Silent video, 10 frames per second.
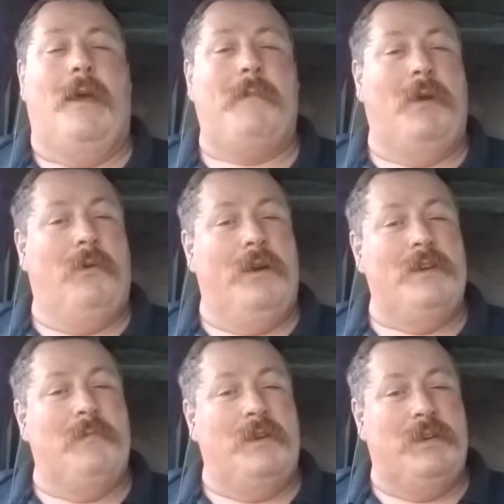not wearing
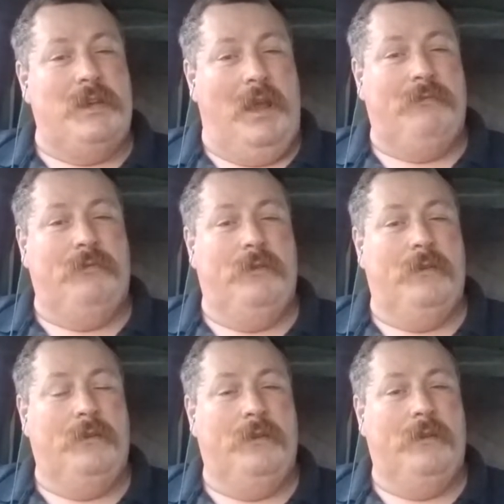as much stuff,
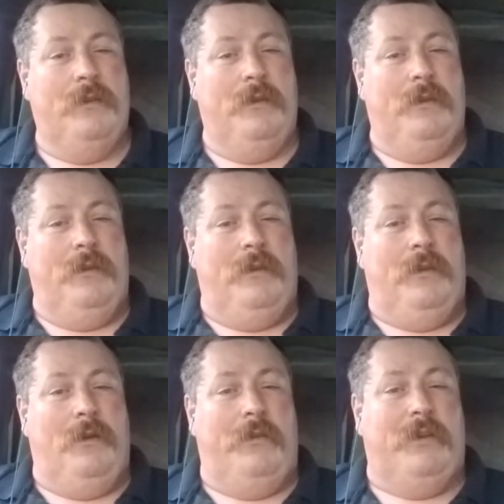
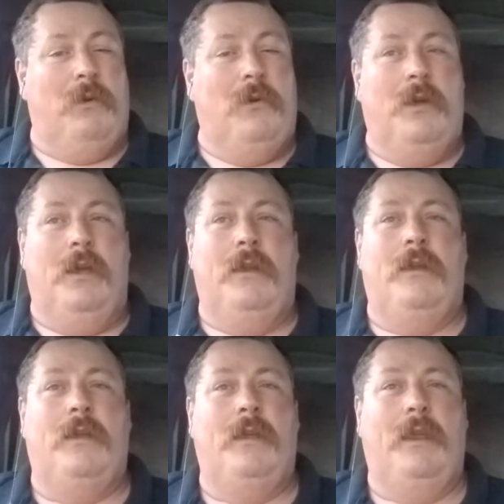as I would
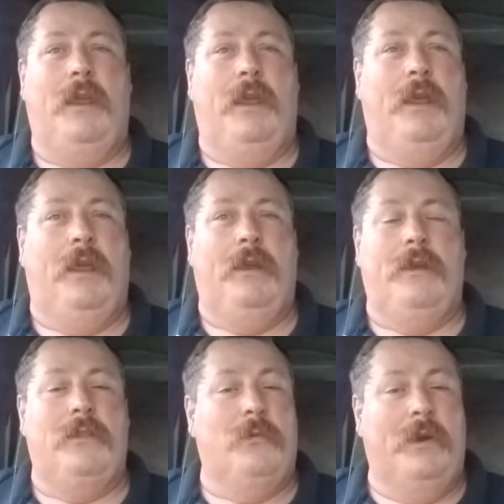
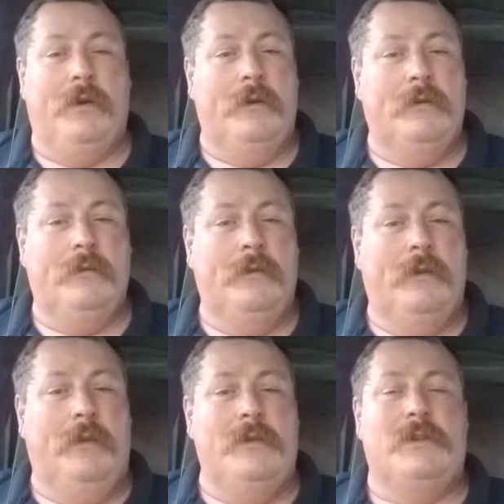in the winter.
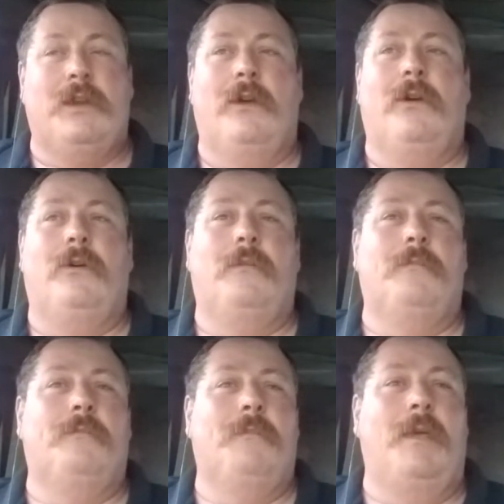
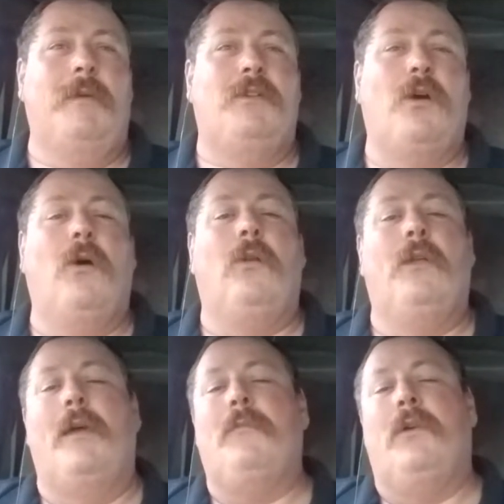So maybe
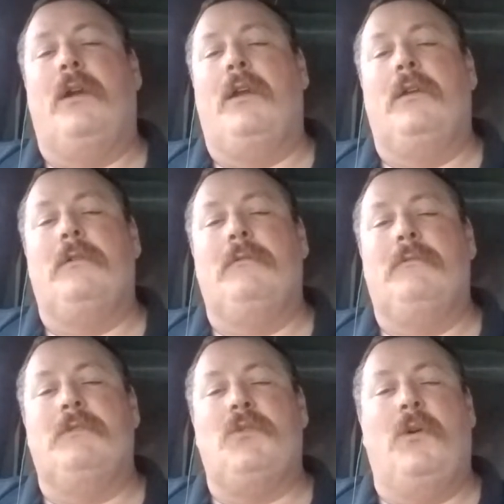totally I'm wearing
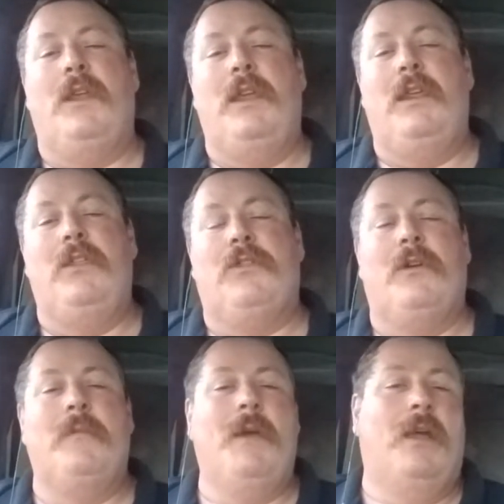20,
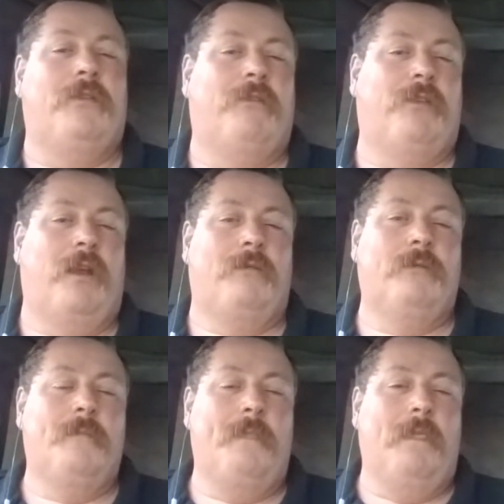30 pounds of stuff.
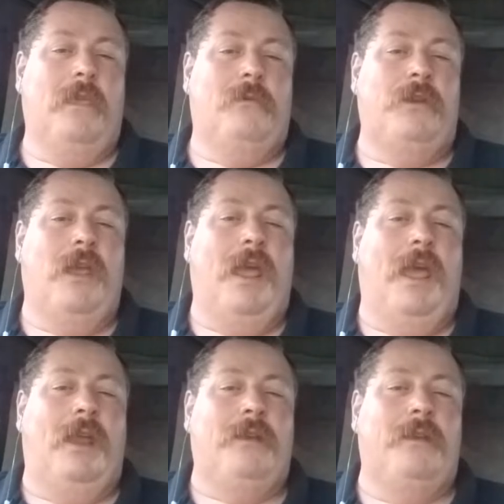When you
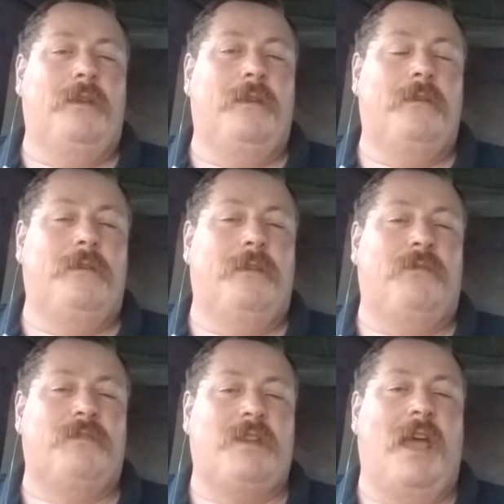add
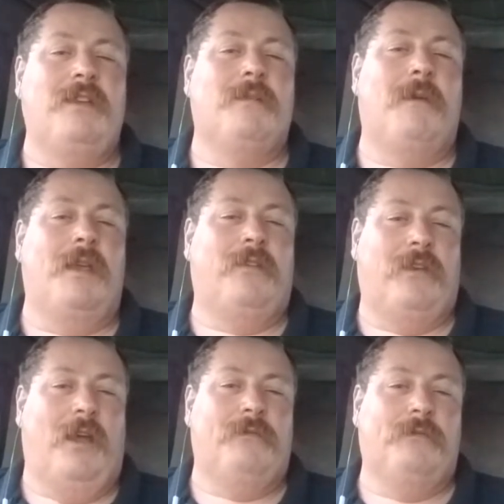the size of my
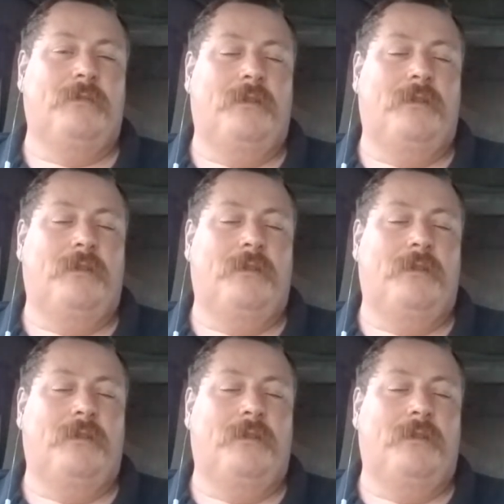stuff